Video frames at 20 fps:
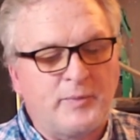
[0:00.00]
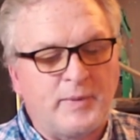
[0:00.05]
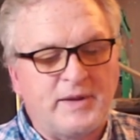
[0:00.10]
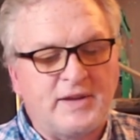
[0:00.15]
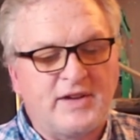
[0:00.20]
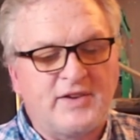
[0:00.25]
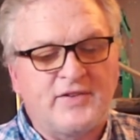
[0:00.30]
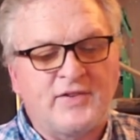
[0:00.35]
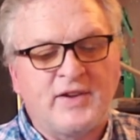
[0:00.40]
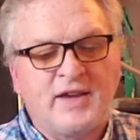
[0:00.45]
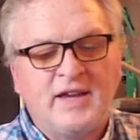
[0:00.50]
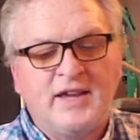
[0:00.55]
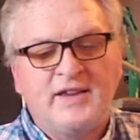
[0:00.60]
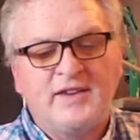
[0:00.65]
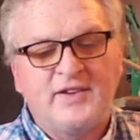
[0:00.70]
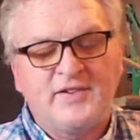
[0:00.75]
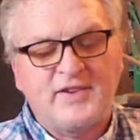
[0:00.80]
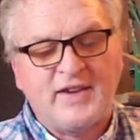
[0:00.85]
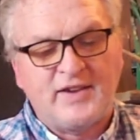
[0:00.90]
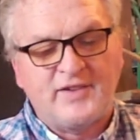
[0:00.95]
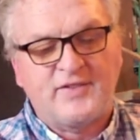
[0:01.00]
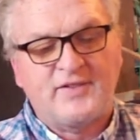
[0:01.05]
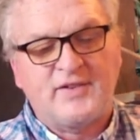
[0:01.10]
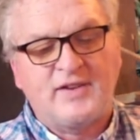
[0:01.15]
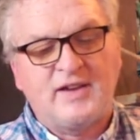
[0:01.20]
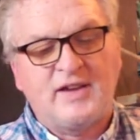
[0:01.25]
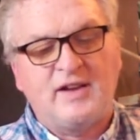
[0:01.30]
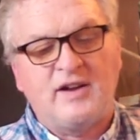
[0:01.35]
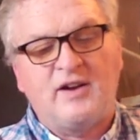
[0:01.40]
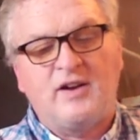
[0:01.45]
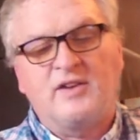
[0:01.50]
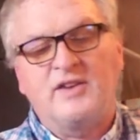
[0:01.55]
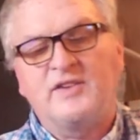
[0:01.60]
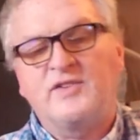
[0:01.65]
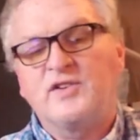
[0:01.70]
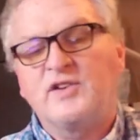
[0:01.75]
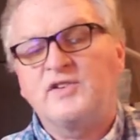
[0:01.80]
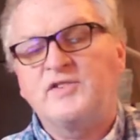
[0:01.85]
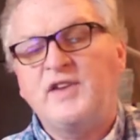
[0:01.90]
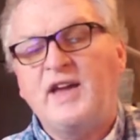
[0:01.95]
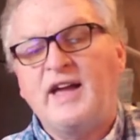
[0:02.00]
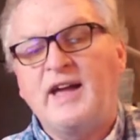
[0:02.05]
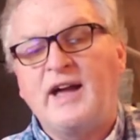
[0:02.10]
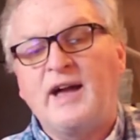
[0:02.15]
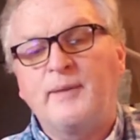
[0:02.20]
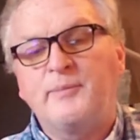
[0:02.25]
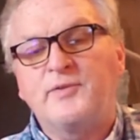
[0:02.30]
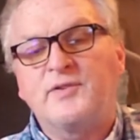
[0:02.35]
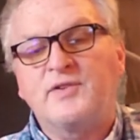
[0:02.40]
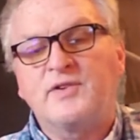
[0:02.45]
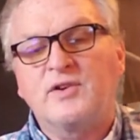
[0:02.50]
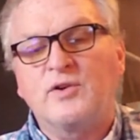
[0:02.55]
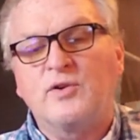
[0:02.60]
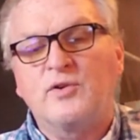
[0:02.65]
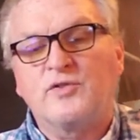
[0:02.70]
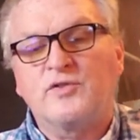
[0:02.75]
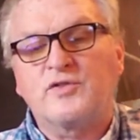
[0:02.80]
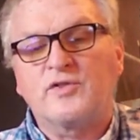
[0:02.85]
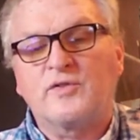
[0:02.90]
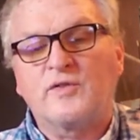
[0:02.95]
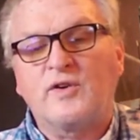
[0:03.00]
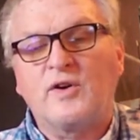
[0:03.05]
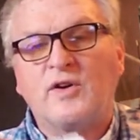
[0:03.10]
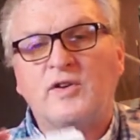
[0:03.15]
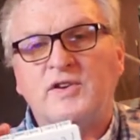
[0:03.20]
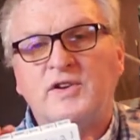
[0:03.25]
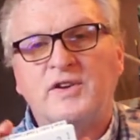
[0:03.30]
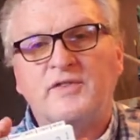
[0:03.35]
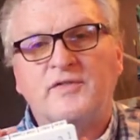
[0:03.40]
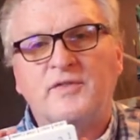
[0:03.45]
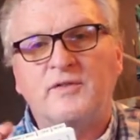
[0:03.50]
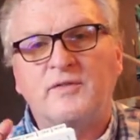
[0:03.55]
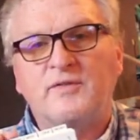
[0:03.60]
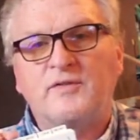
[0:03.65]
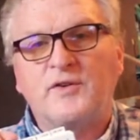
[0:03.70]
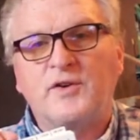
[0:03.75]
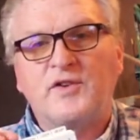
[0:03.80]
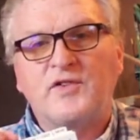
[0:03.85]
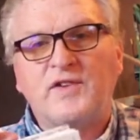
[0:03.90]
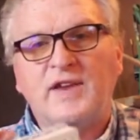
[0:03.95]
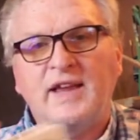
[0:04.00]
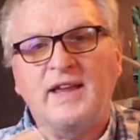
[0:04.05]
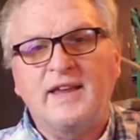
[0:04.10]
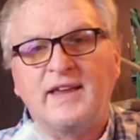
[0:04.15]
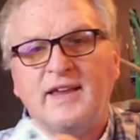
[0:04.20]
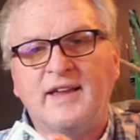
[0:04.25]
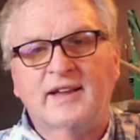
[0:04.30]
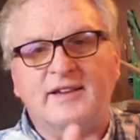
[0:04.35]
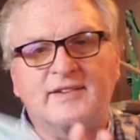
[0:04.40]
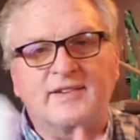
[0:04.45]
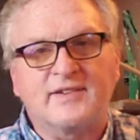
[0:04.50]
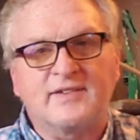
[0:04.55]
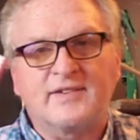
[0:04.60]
But this has all these little tabs, goes over all the different first aid kits.